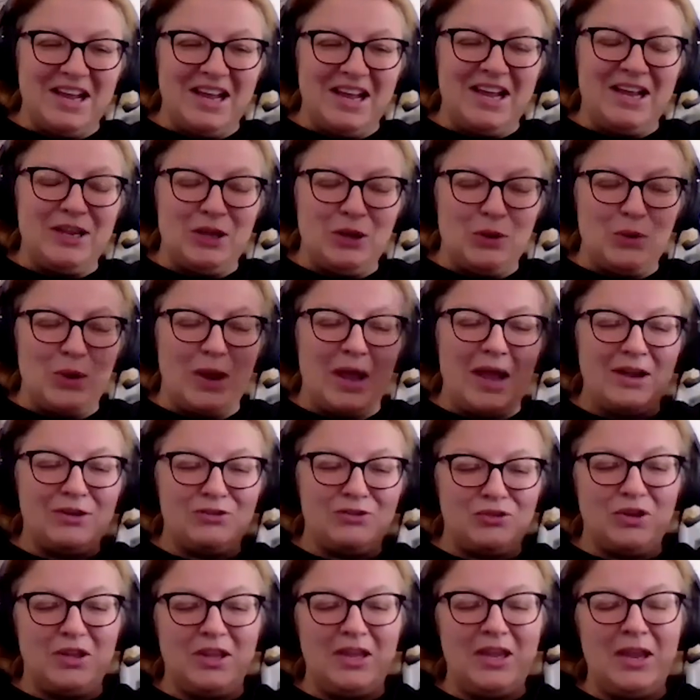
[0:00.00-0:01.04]
You
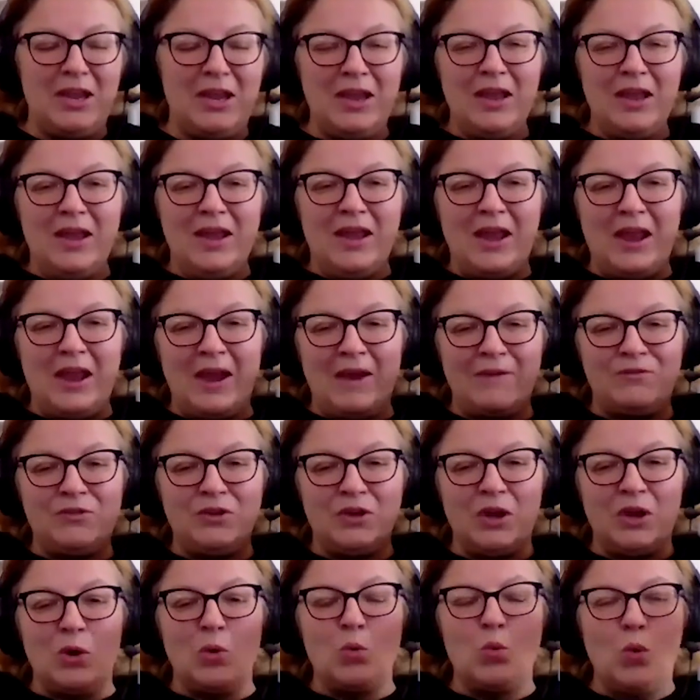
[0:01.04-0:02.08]
actually have to
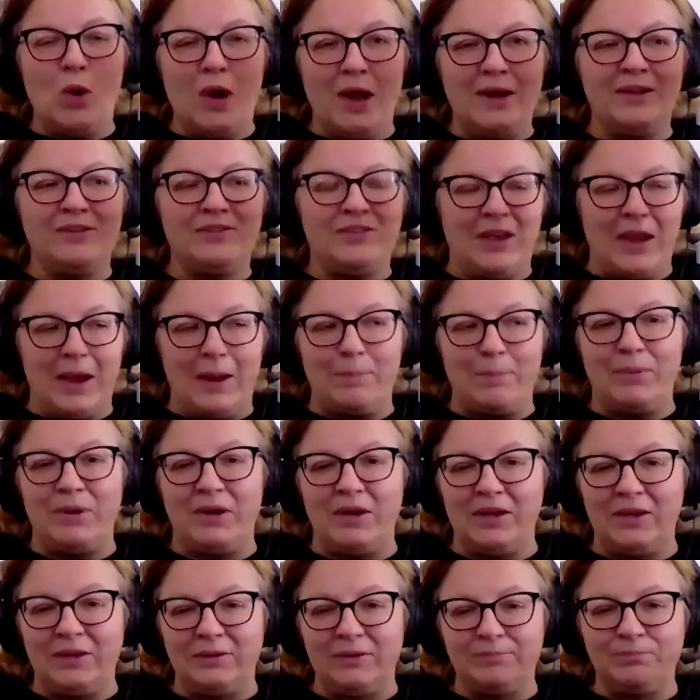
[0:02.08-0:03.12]
go, what is
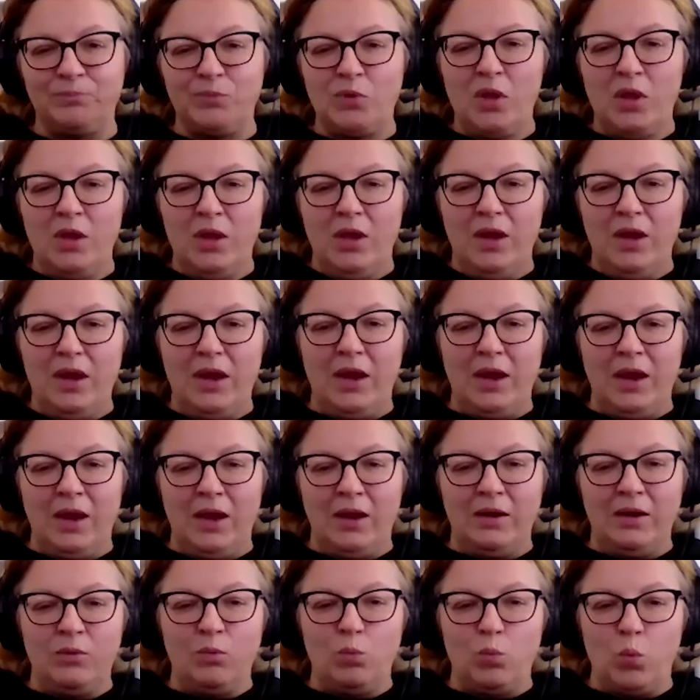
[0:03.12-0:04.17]
happening?
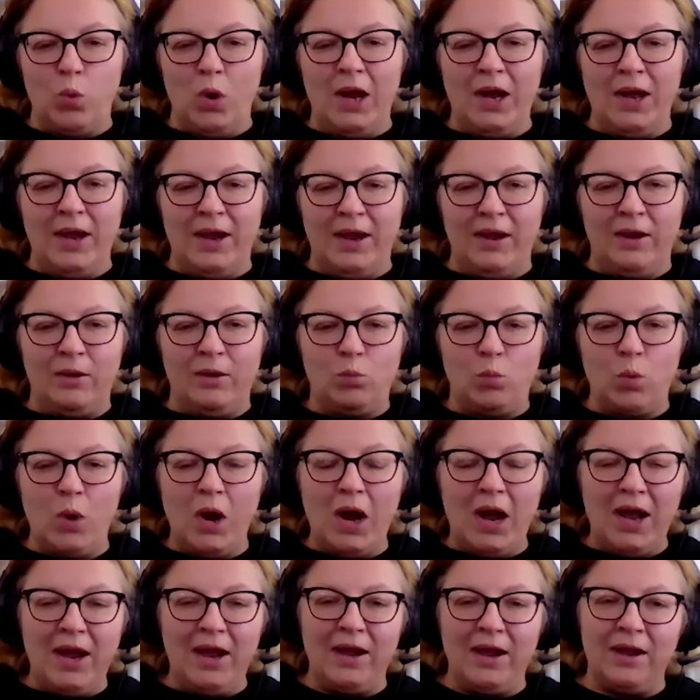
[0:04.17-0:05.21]
And why?
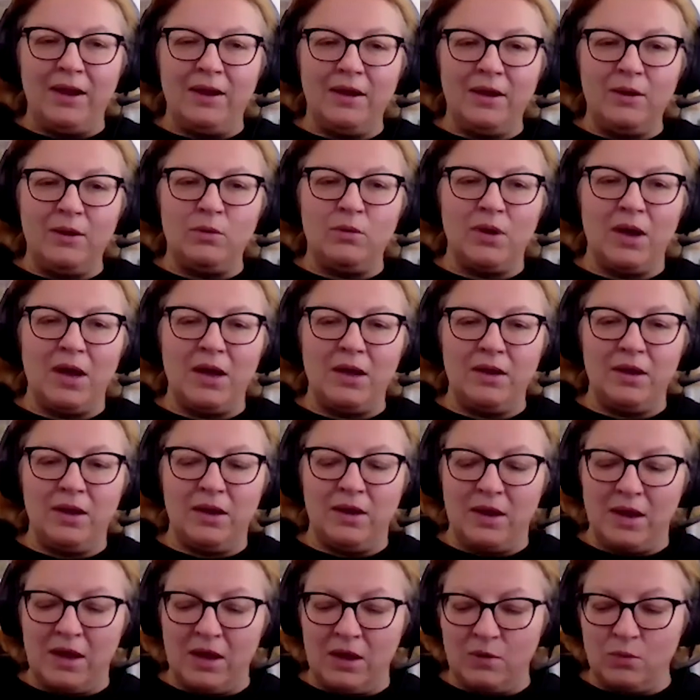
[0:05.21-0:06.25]
And
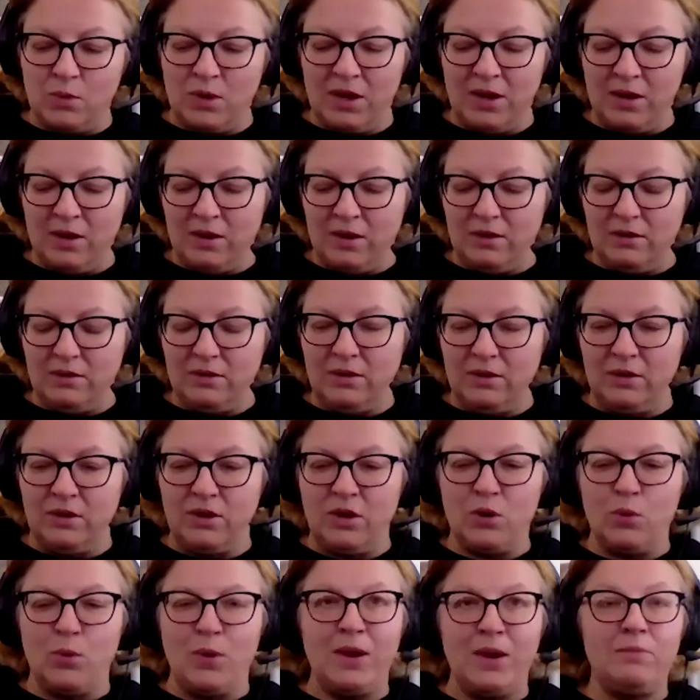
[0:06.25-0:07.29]
how do I, you
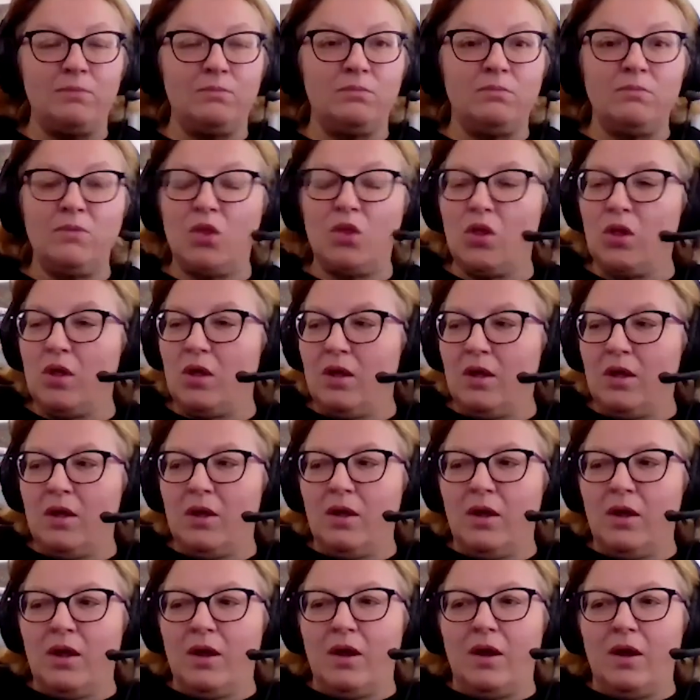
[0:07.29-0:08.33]
know what?
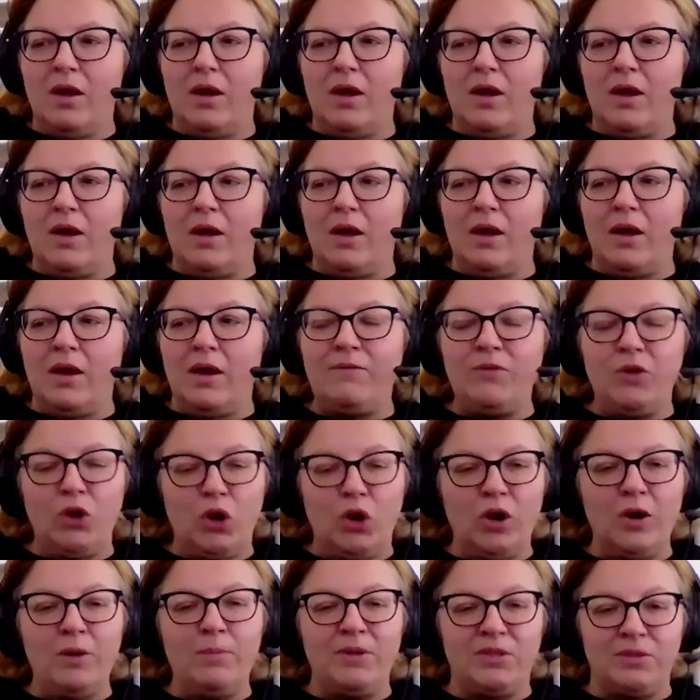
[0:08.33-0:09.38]
Have you
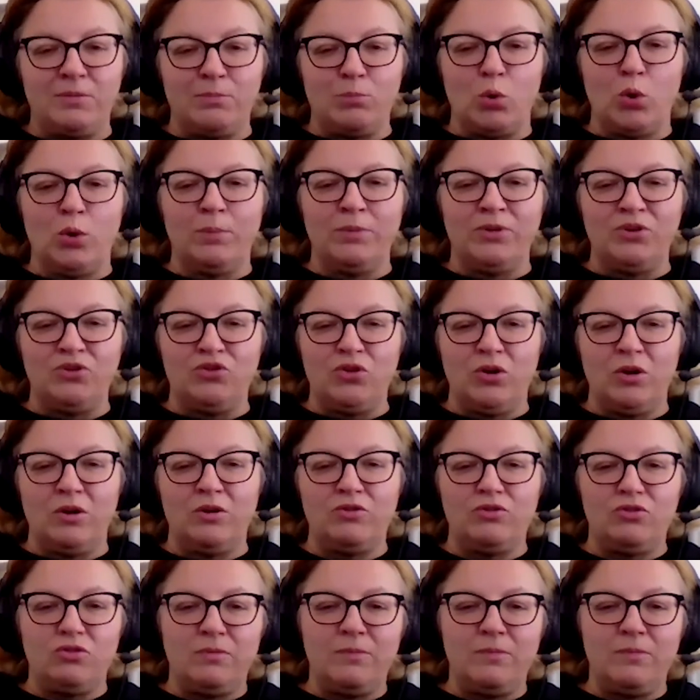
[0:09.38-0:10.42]
heard about the Mormon Church?